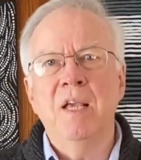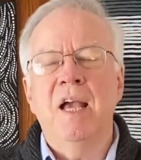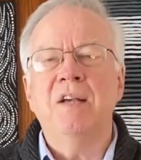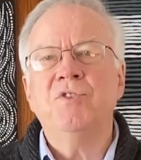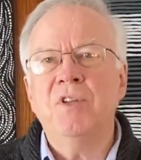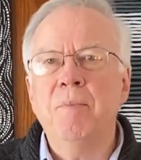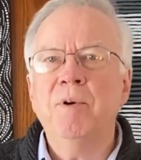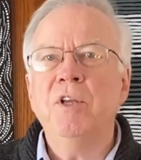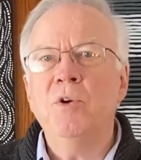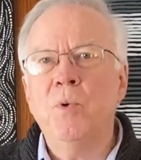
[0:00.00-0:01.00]
as
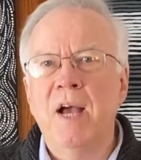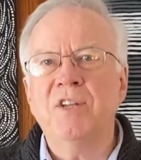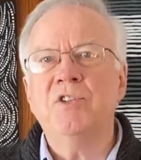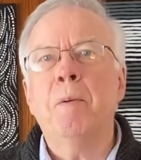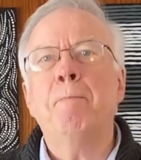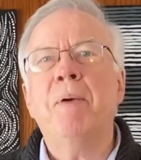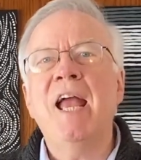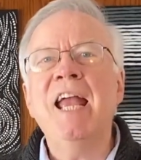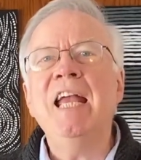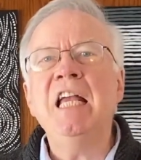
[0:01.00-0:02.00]
somebody who has some
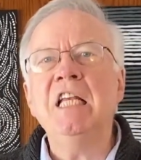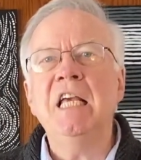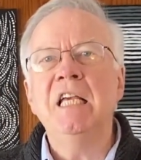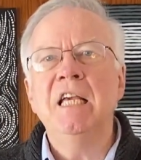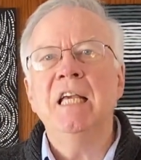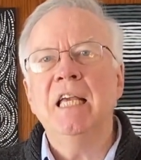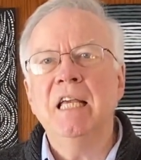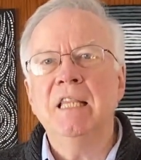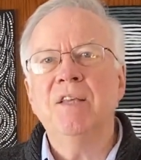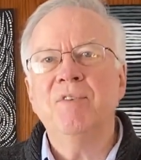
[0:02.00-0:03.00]
pain
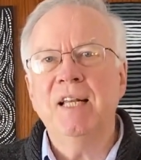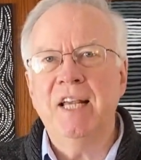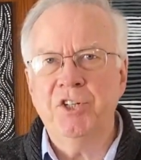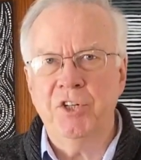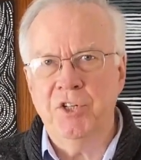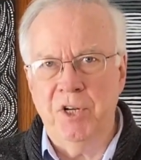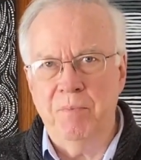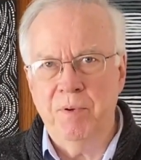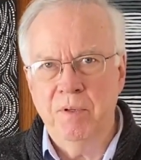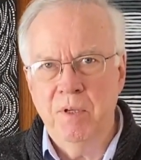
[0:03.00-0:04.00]
in the
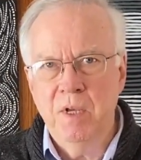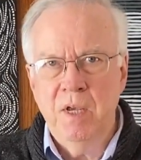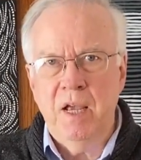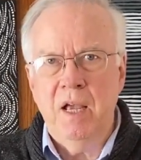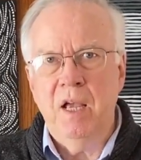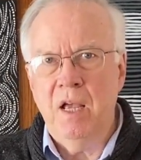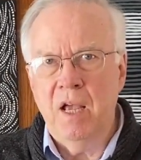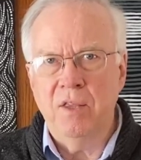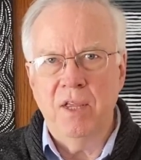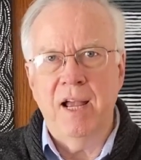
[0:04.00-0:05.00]
relationship.
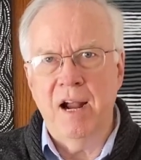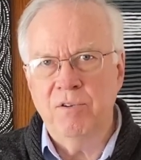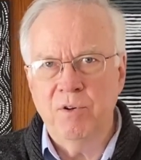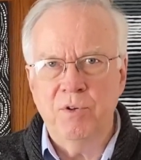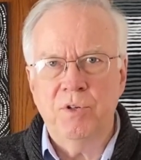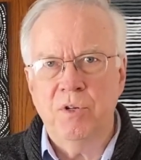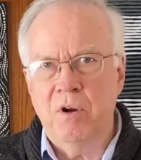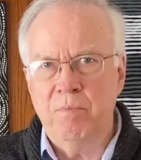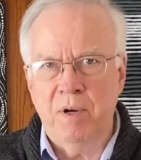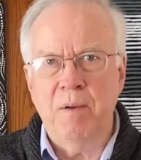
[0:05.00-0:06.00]
And the arrows
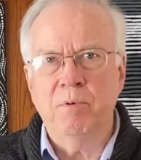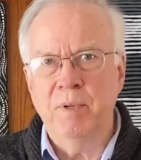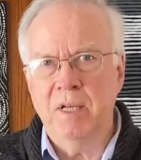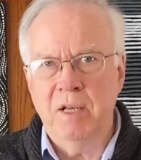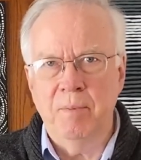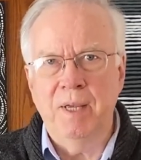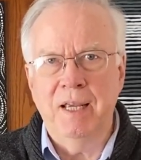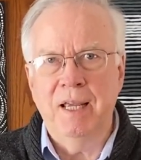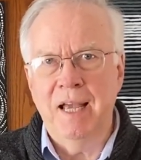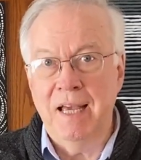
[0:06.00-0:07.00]
are probably
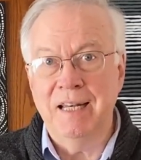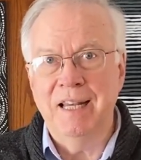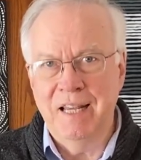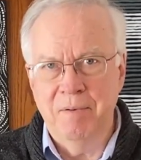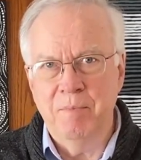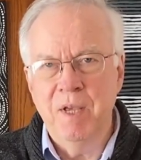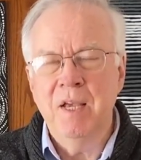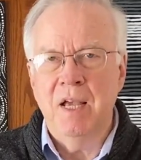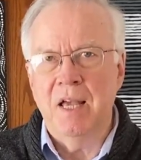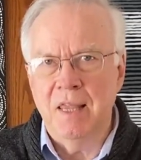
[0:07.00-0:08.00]
coming at him.
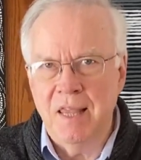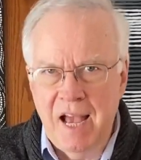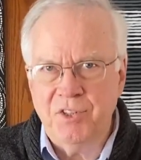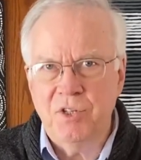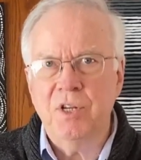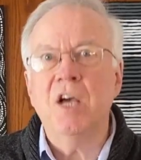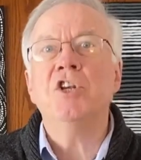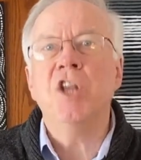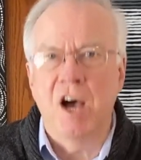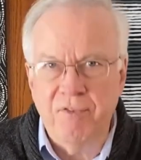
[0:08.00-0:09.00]
And that's
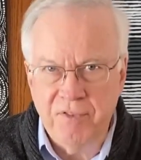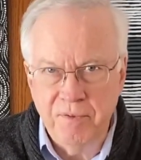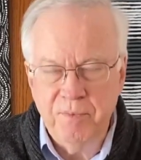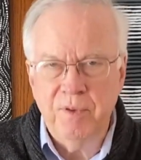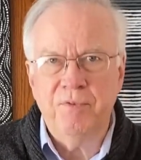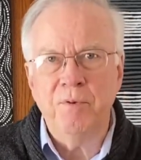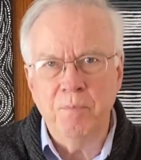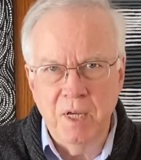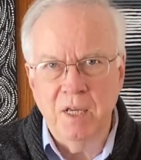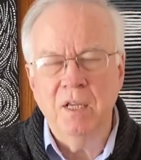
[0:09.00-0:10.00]
enough for
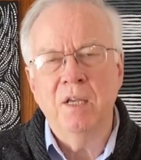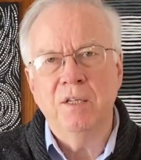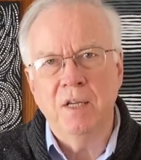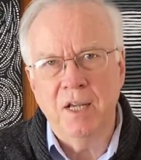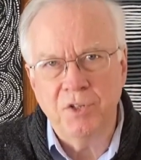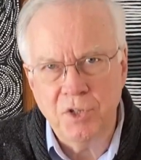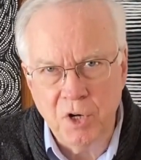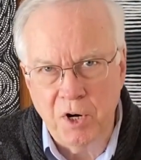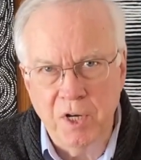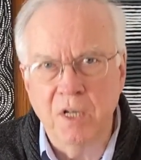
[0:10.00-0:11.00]
me to get
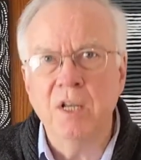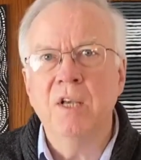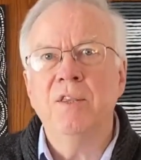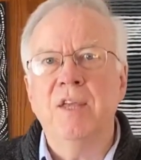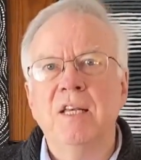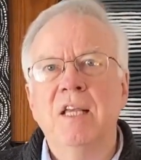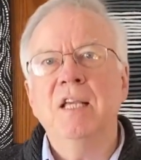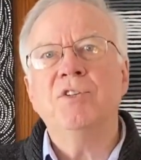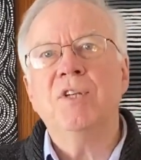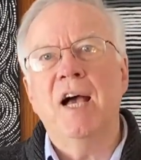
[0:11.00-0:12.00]
started, that
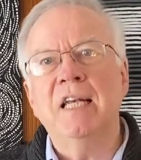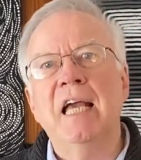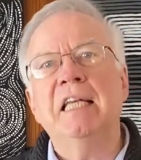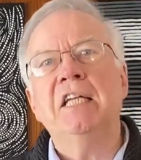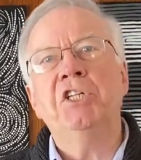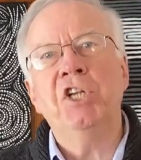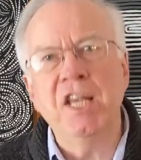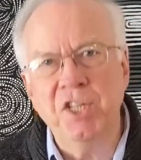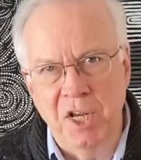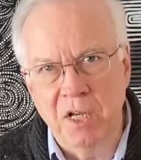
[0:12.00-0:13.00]
he's got an
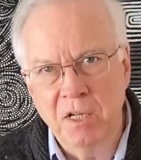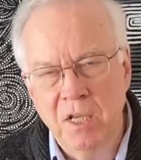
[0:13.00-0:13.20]
agenda,